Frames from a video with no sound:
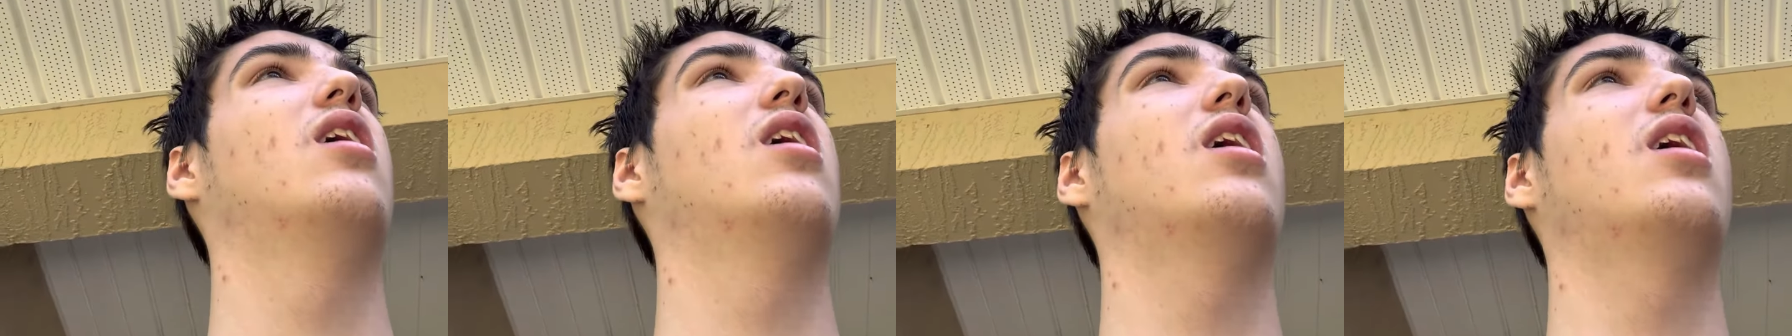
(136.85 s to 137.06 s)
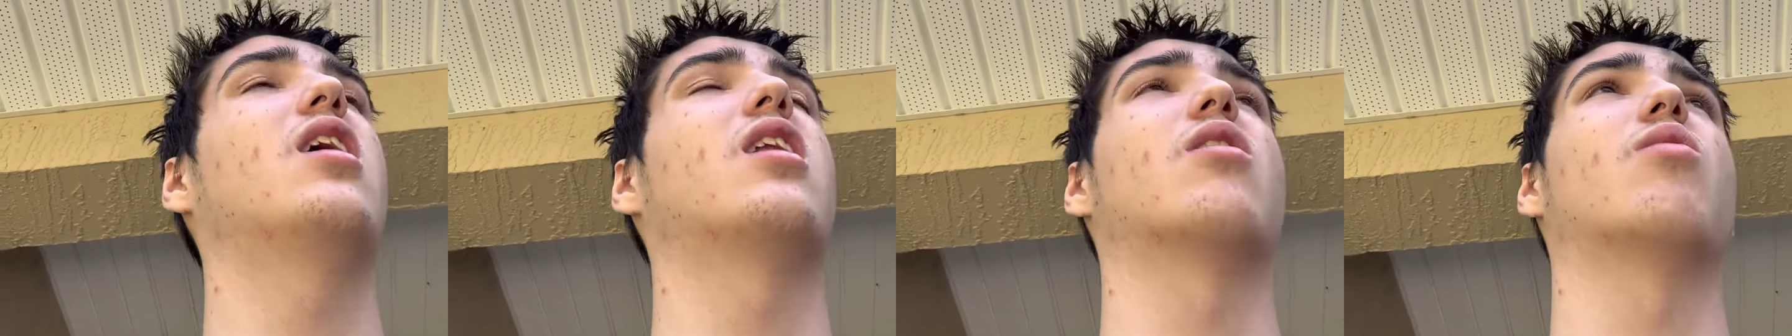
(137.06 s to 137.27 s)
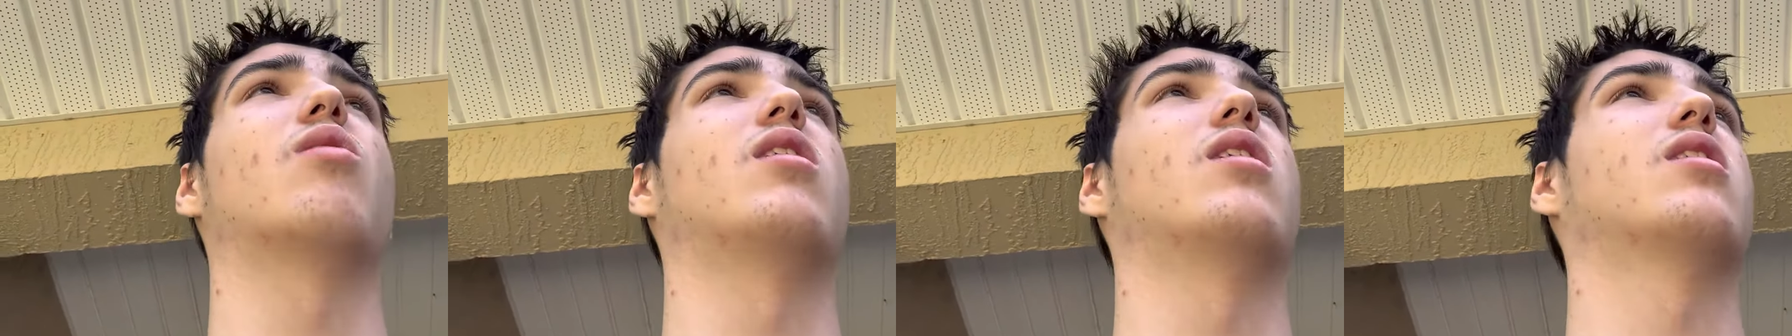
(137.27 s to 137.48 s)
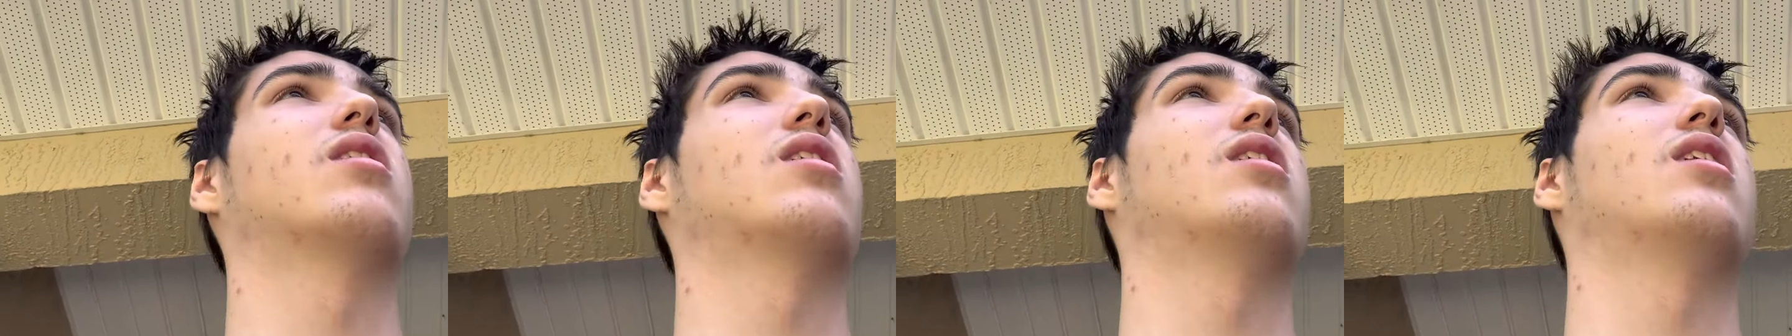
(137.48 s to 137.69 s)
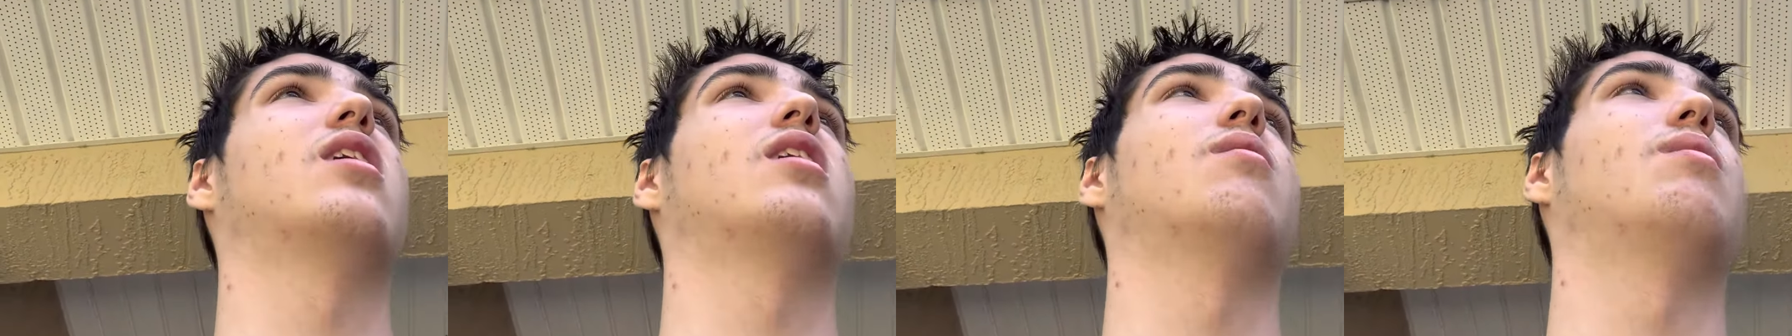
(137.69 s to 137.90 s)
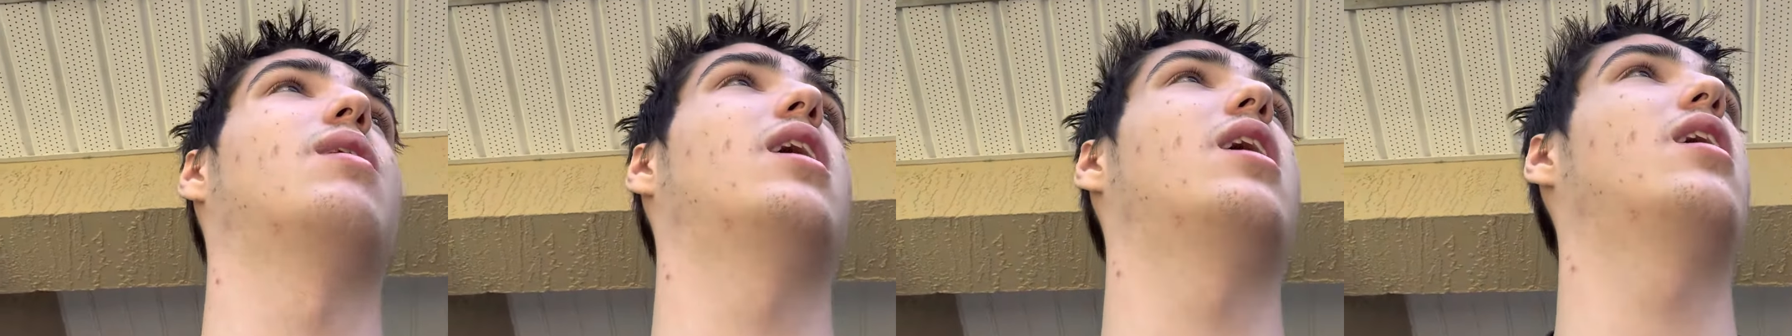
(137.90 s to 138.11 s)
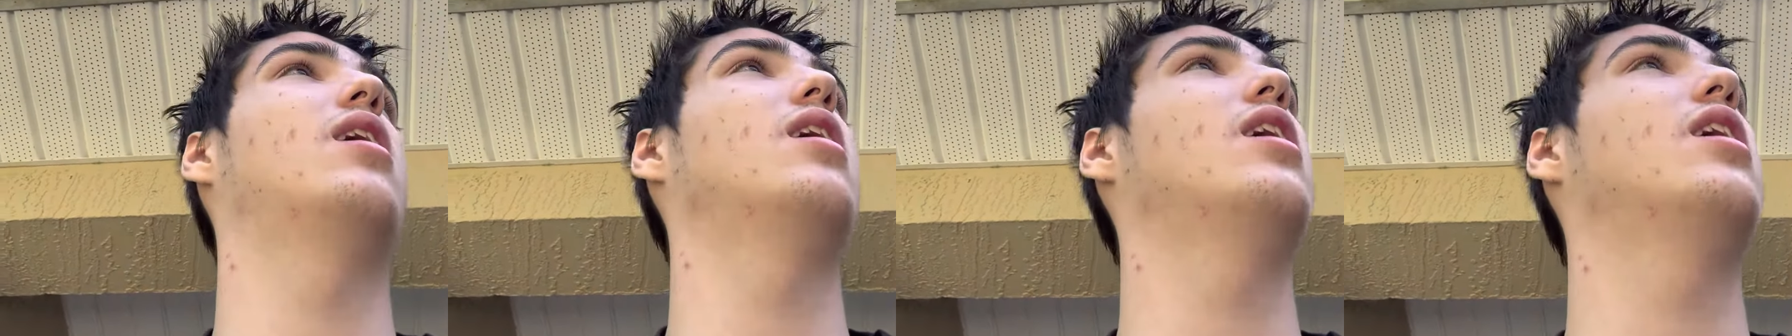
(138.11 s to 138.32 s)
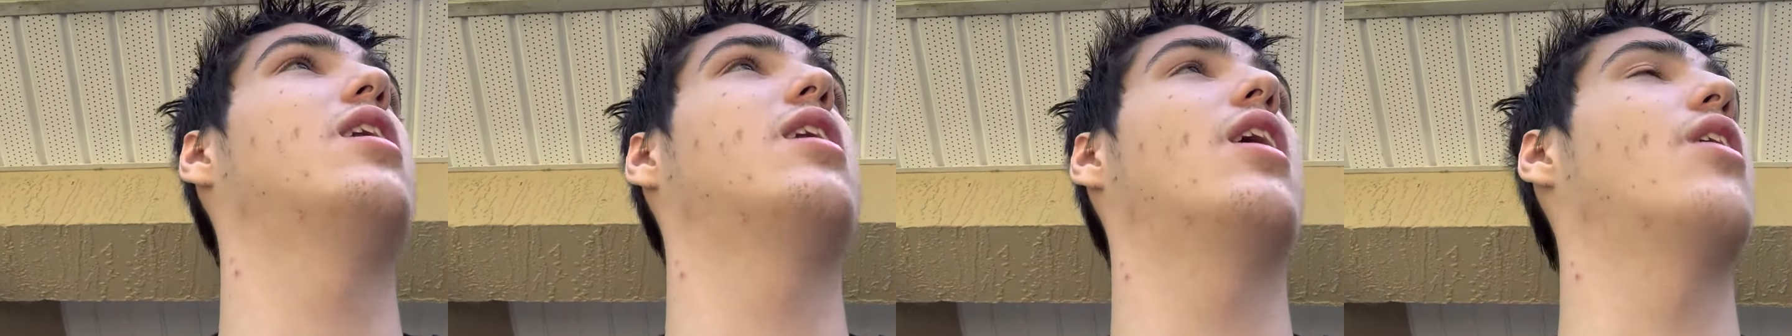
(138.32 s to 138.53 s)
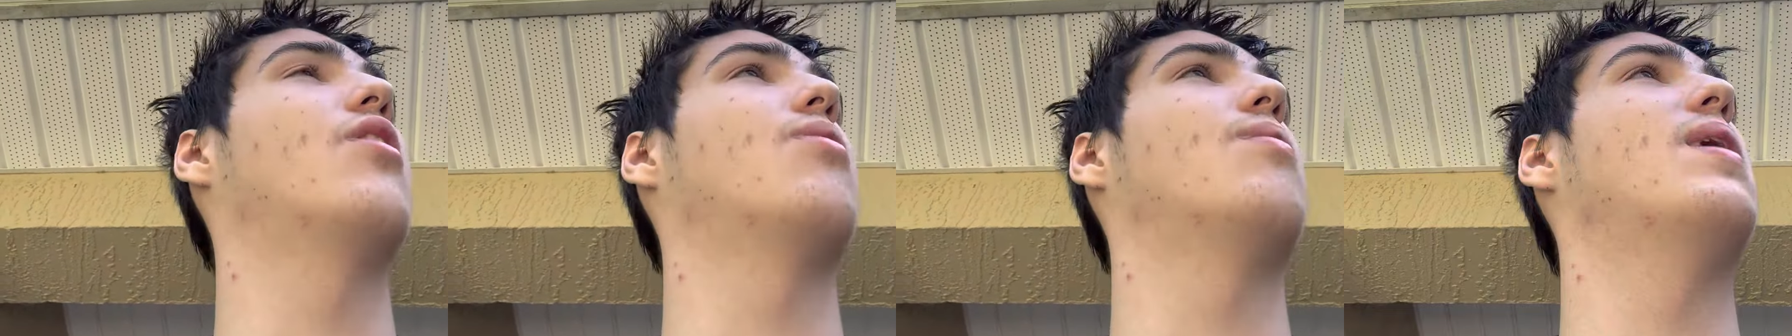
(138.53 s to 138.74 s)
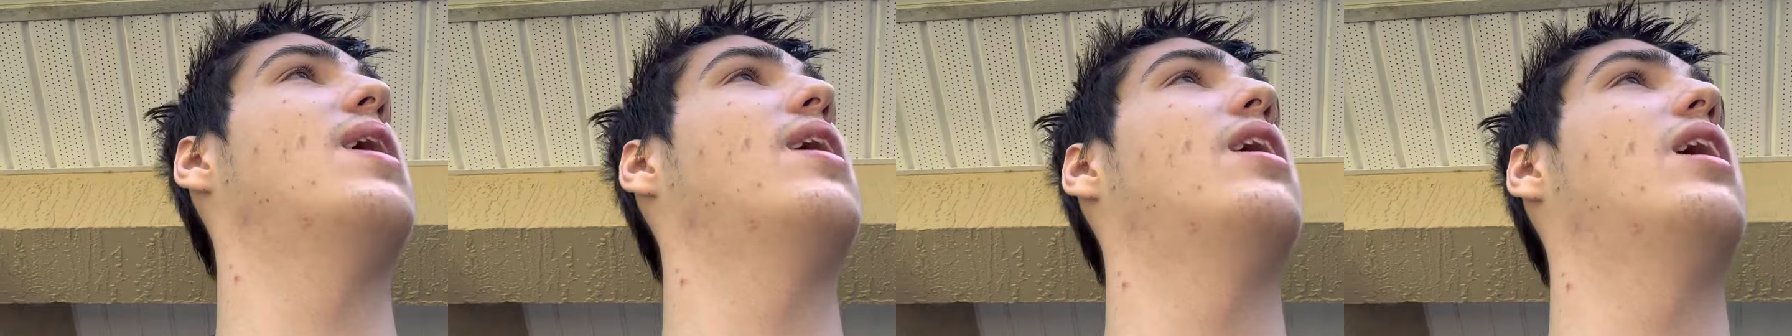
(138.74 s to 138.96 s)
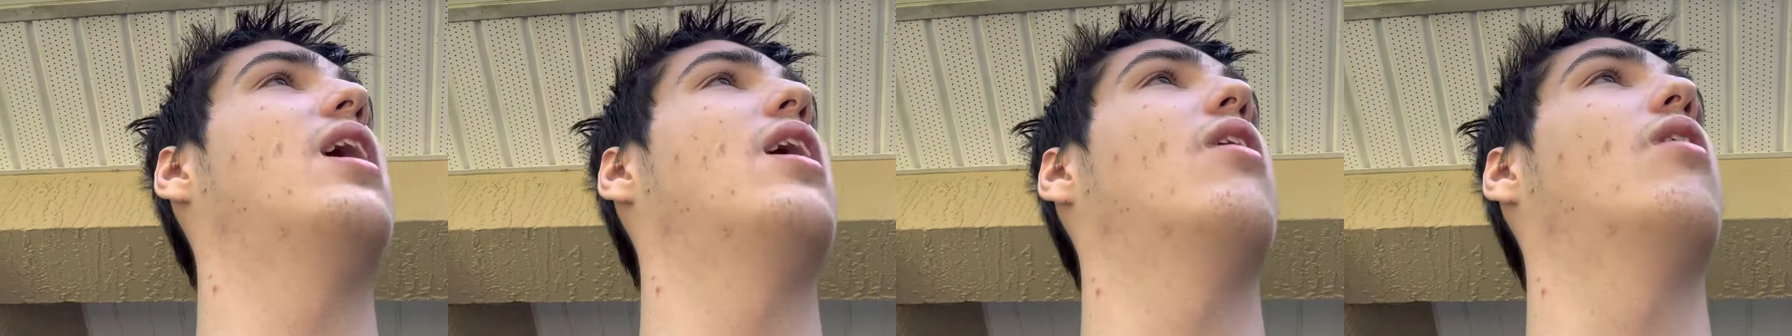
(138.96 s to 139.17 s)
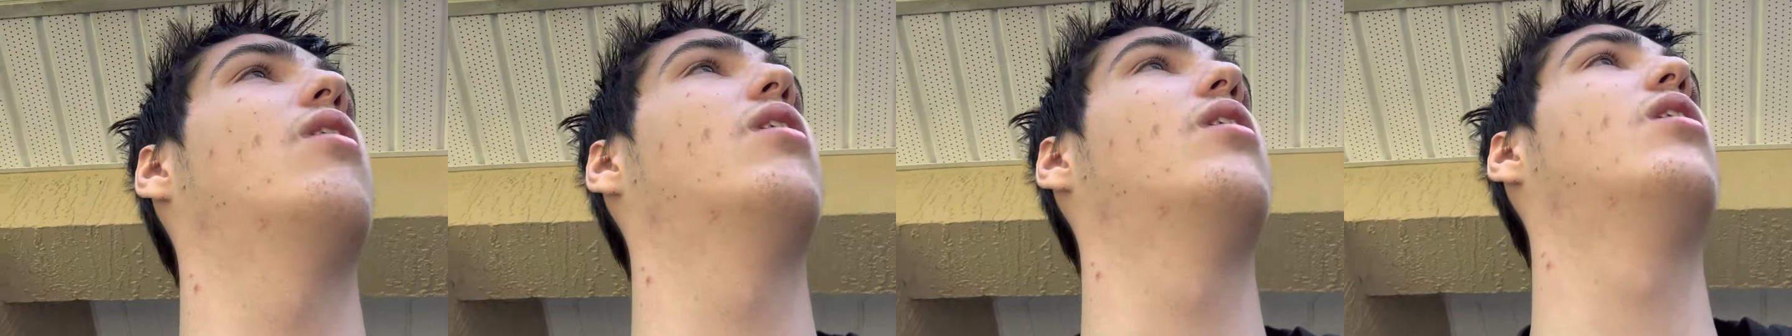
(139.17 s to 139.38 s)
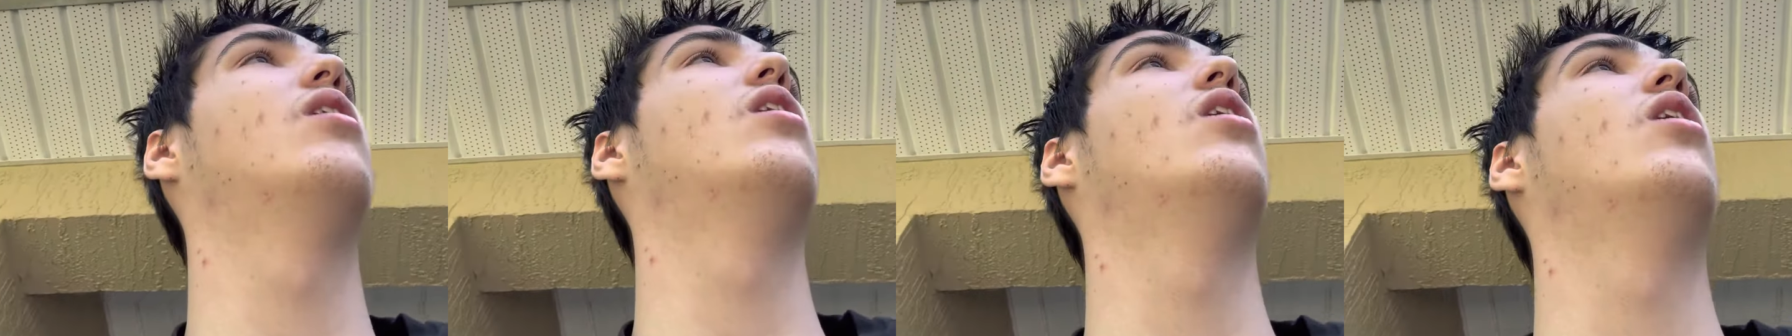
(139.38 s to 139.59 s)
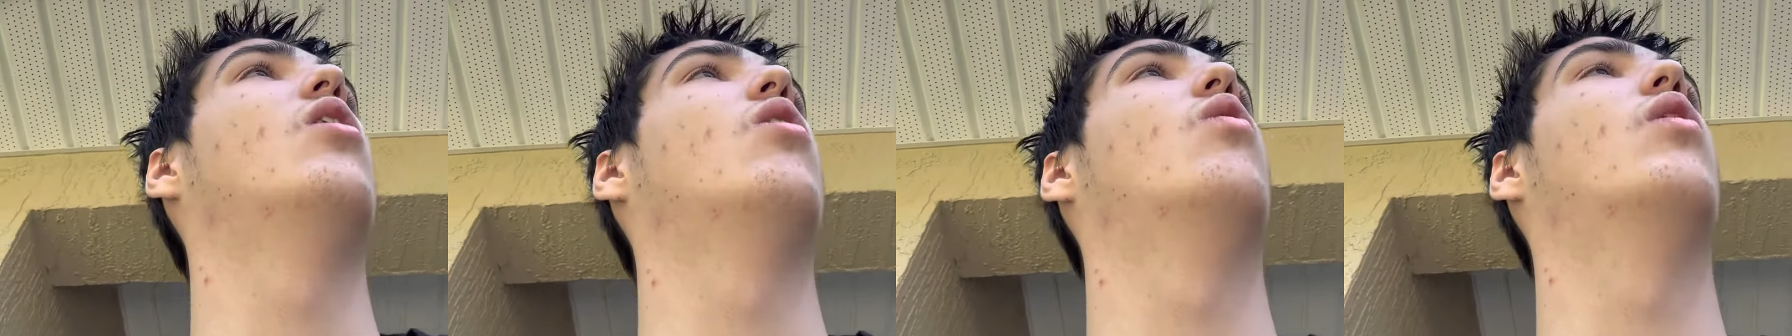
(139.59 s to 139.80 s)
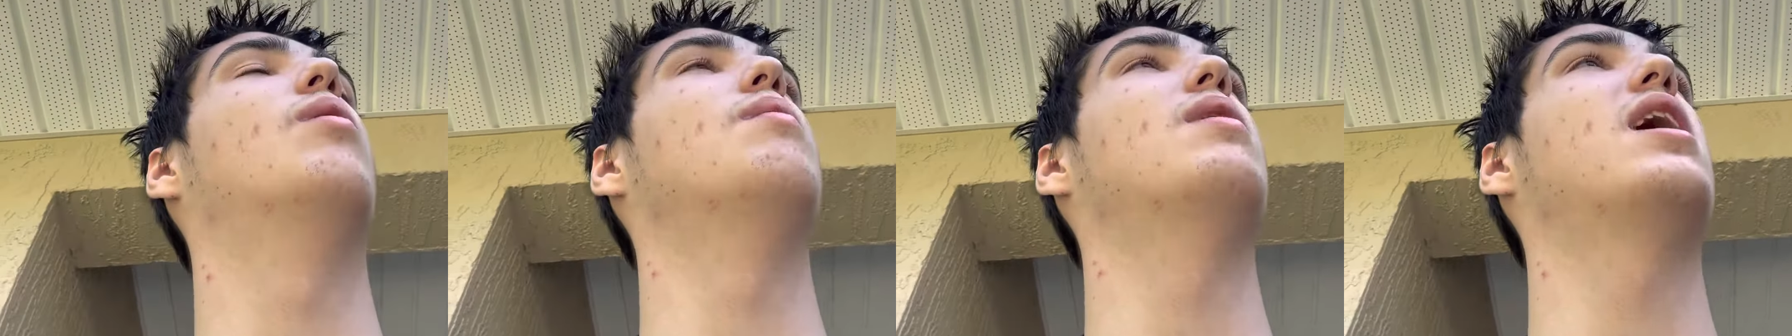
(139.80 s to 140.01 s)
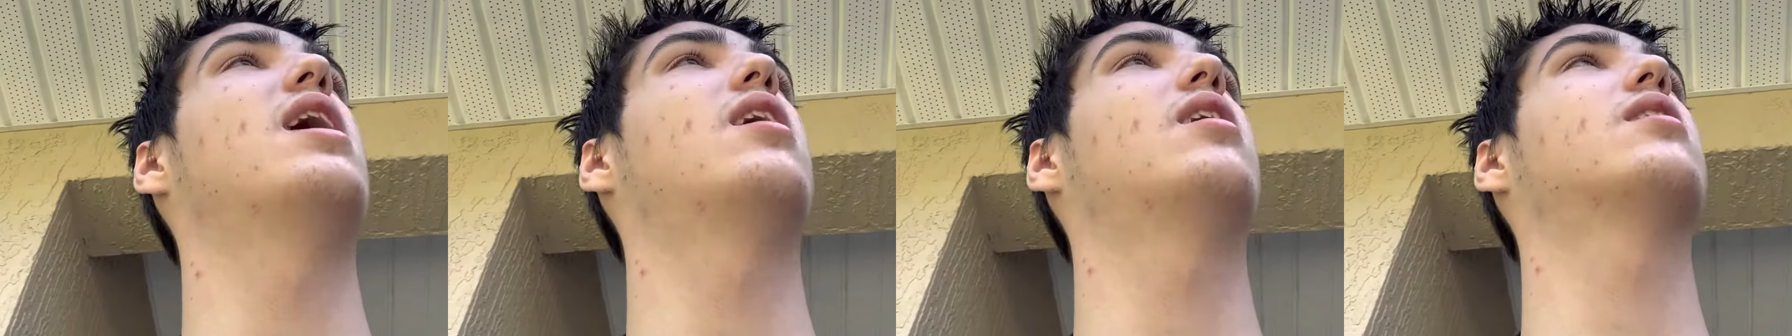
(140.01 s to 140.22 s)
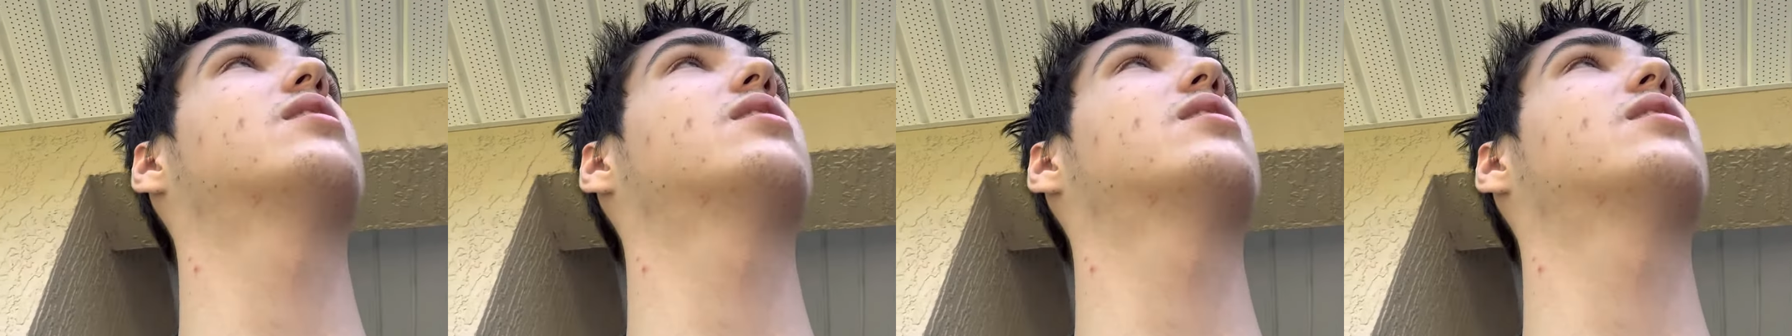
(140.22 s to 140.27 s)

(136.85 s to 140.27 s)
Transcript: Anyways, it didn't matter. It does matter now. What matters